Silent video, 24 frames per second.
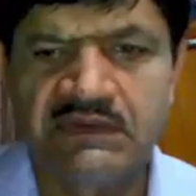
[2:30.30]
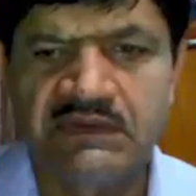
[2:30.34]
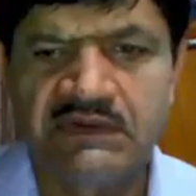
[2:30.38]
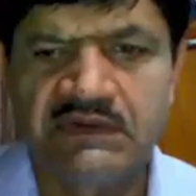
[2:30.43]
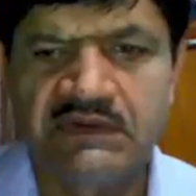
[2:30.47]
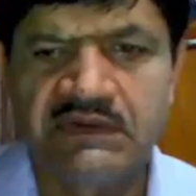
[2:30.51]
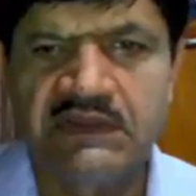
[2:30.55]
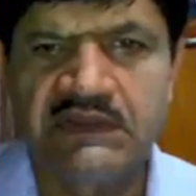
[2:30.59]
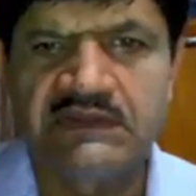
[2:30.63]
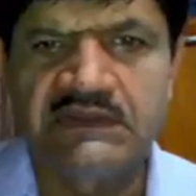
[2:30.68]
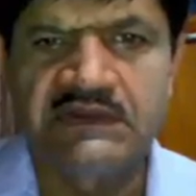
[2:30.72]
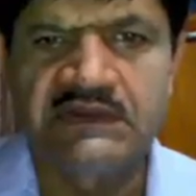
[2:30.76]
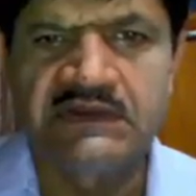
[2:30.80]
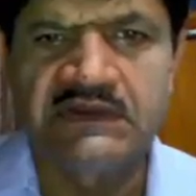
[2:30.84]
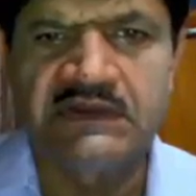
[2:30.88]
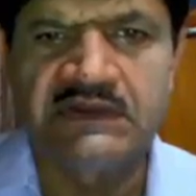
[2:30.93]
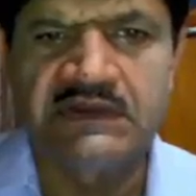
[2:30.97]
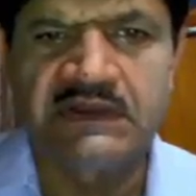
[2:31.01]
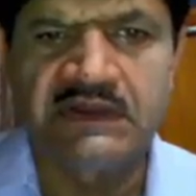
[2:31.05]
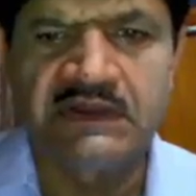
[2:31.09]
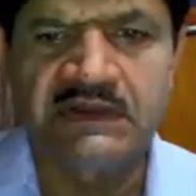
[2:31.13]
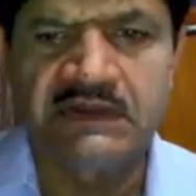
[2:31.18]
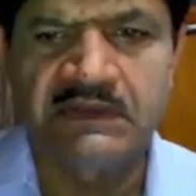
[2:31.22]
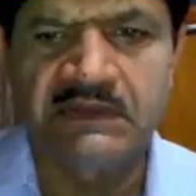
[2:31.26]
take the
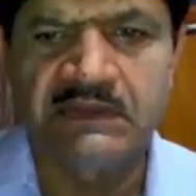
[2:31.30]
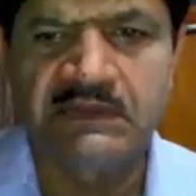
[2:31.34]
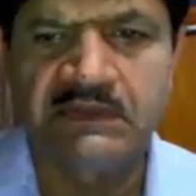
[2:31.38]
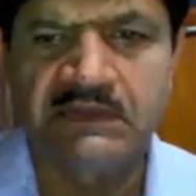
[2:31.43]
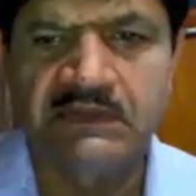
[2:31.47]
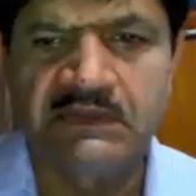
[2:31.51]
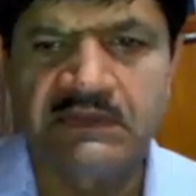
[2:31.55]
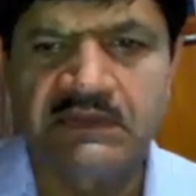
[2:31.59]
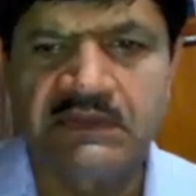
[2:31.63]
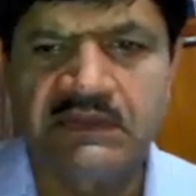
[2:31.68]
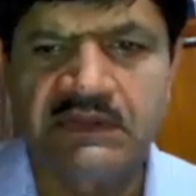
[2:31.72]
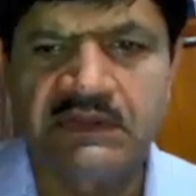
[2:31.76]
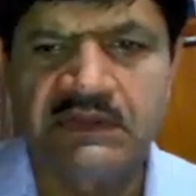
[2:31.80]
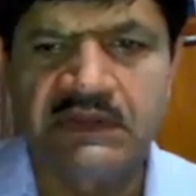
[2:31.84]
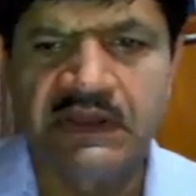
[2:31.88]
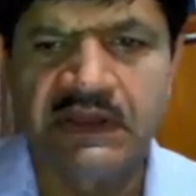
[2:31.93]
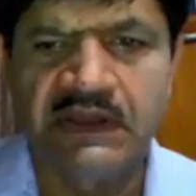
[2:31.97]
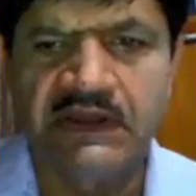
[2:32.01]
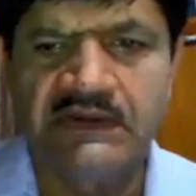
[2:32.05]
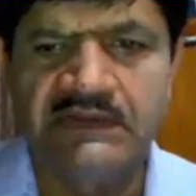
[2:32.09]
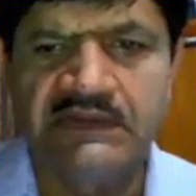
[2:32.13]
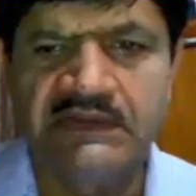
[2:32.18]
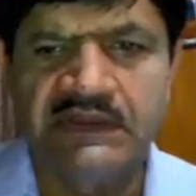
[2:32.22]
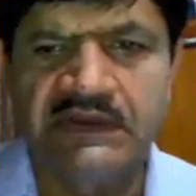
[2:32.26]
data. Okay,
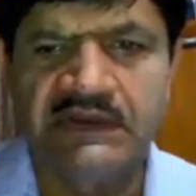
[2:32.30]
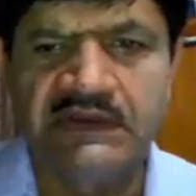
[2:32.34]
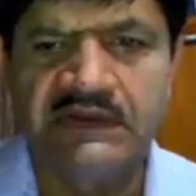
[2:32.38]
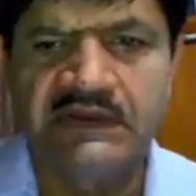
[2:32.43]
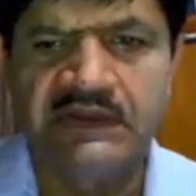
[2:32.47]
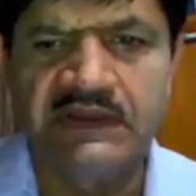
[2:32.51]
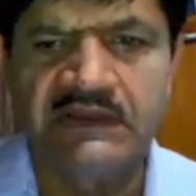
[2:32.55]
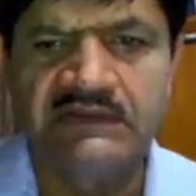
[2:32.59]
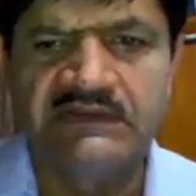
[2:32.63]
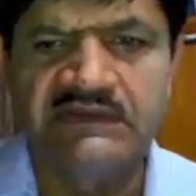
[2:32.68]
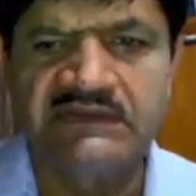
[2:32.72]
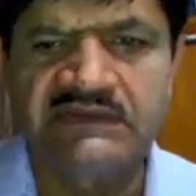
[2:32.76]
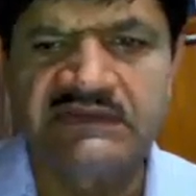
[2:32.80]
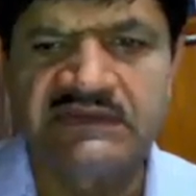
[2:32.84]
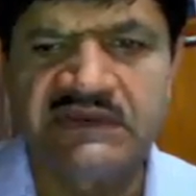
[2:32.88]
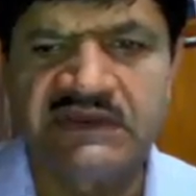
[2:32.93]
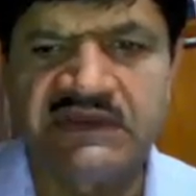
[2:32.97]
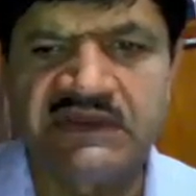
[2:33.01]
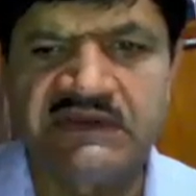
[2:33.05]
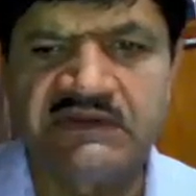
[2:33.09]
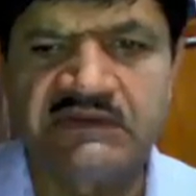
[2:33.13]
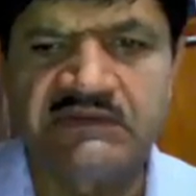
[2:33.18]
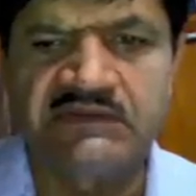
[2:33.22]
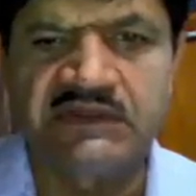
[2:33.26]
and then I'll just
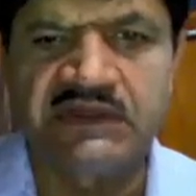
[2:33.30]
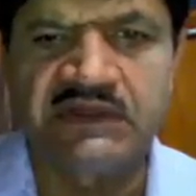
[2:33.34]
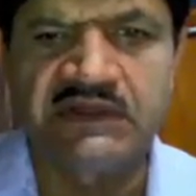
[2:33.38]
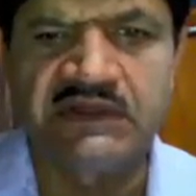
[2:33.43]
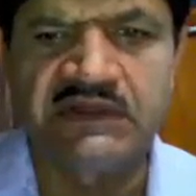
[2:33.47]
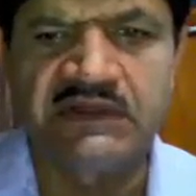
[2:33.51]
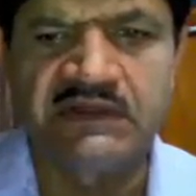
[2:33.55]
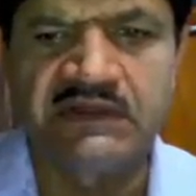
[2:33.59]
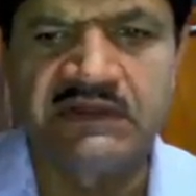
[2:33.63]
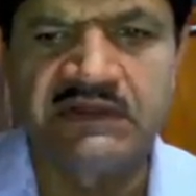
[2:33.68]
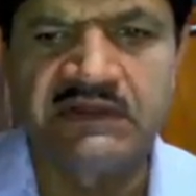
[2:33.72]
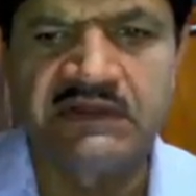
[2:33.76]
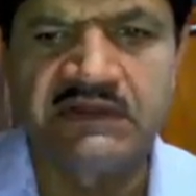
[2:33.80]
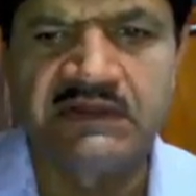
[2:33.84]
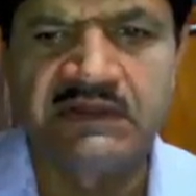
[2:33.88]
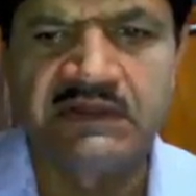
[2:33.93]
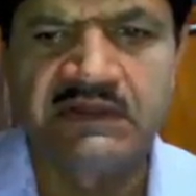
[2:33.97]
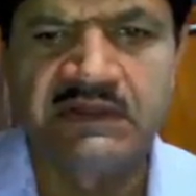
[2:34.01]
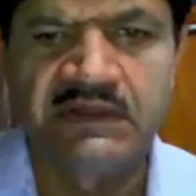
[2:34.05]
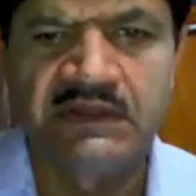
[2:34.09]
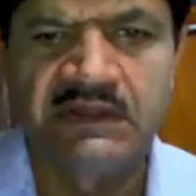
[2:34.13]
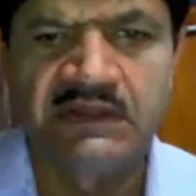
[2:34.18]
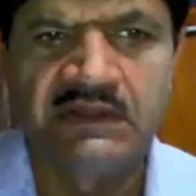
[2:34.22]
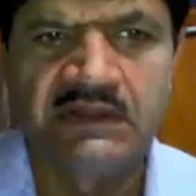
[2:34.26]
create on the
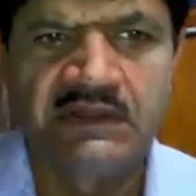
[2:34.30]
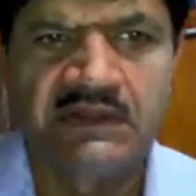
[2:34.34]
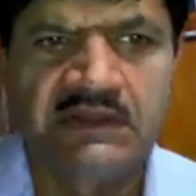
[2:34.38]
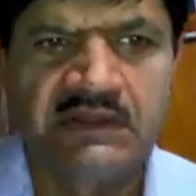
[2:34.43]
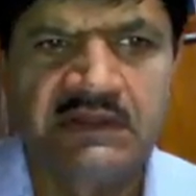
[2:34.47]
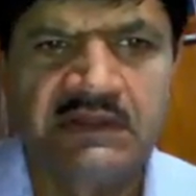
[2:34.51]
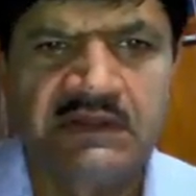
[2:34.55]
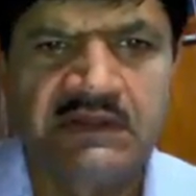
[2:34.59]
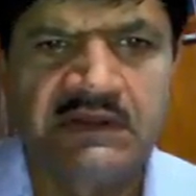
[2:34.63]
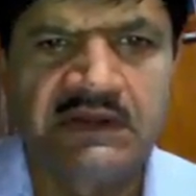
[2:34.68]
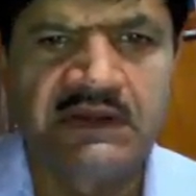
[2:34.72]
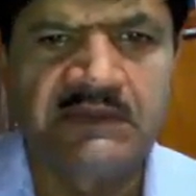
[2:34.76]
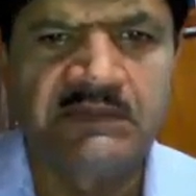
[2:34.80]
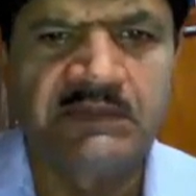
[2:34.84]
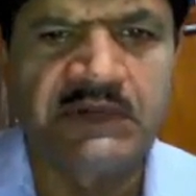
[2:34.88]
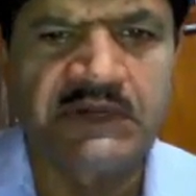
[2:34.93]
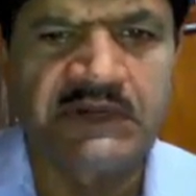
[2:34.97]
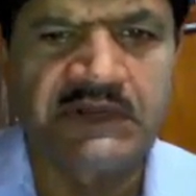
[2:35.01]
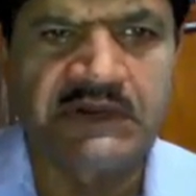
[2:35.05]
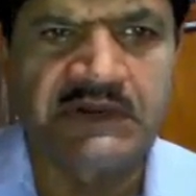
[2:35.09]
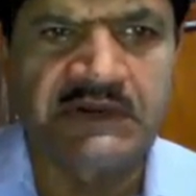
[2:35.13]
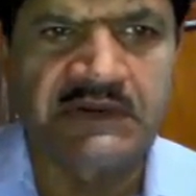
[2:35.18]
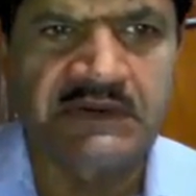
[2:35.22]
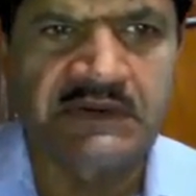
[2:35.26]
create
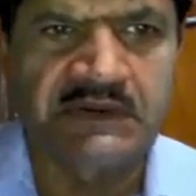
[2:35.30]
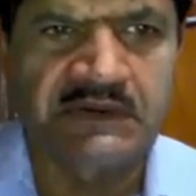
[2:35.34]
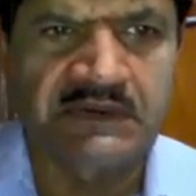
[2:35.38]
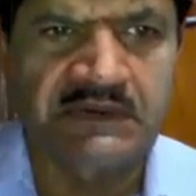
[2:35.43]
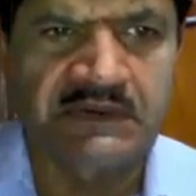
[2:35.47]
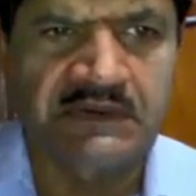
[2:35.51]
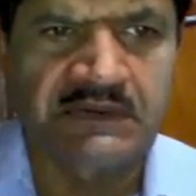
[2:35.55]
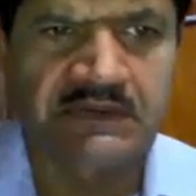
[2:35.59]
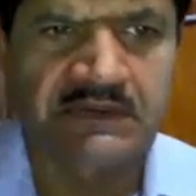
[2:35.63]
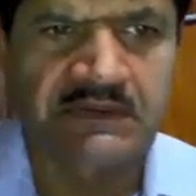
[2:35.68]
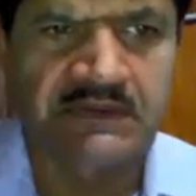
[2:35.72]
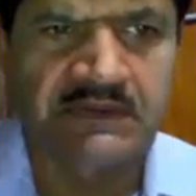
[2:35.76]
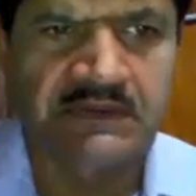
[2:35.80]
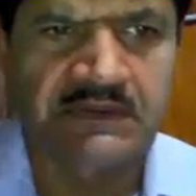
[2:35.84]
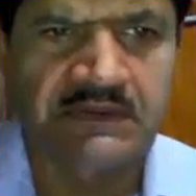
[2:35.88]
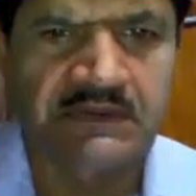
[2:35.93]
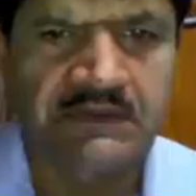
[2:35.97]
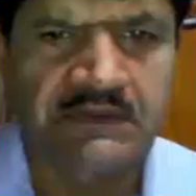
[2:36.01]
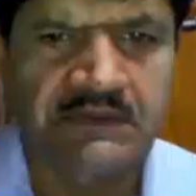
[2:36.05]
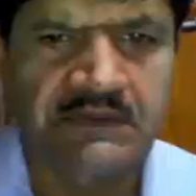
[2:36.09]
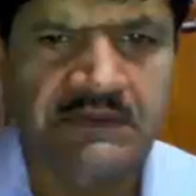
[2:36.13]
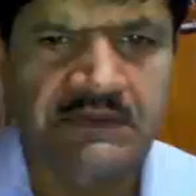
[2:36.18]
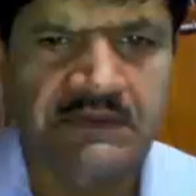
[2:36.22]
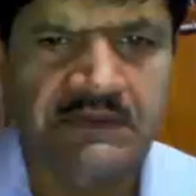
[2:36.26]
button.
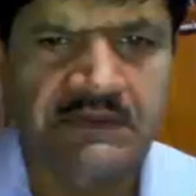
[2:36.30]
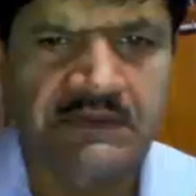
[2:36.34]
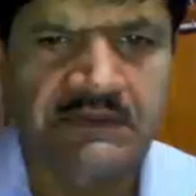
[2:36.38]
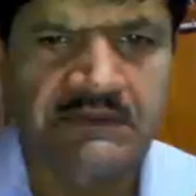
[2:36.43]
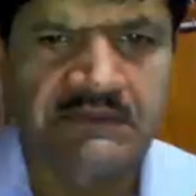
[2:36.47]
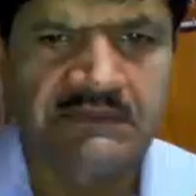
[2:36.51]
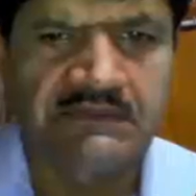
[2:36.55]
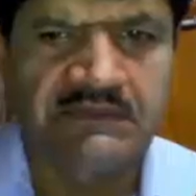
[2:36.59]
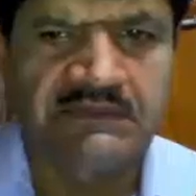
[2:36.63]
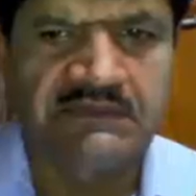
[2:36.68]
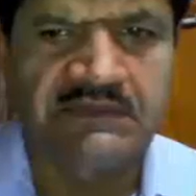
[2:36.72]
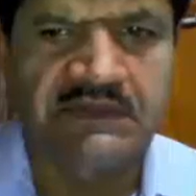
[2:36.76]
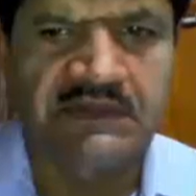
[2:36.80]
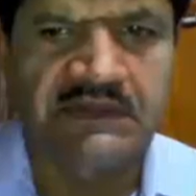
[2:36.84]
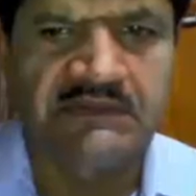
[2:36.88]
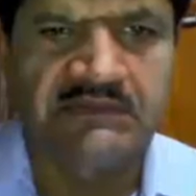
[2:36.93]
This so